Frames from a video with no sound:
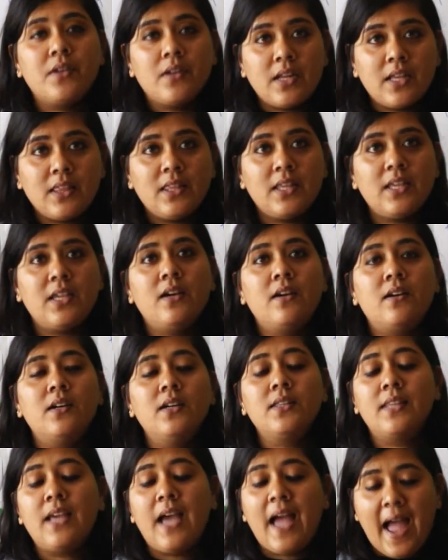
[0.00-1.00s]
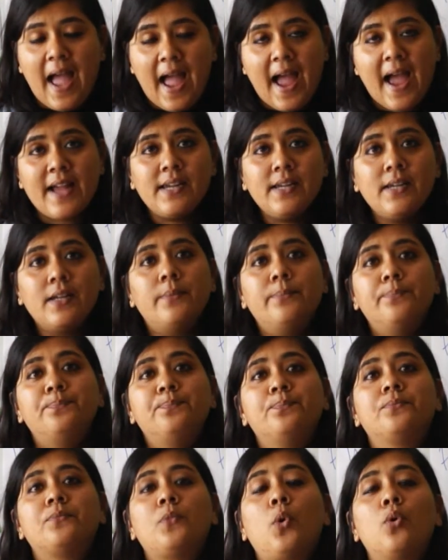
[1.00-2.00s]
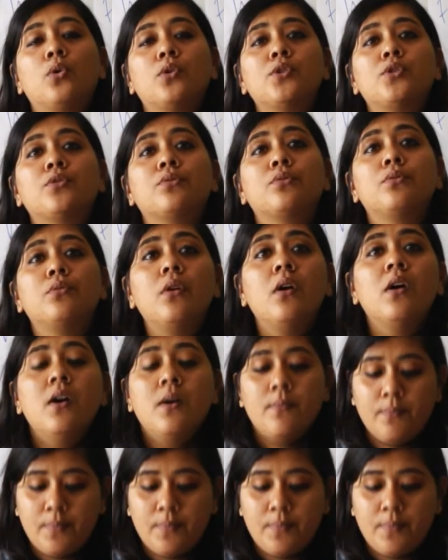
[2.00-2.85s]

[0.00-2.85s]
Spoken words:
in the earth, and also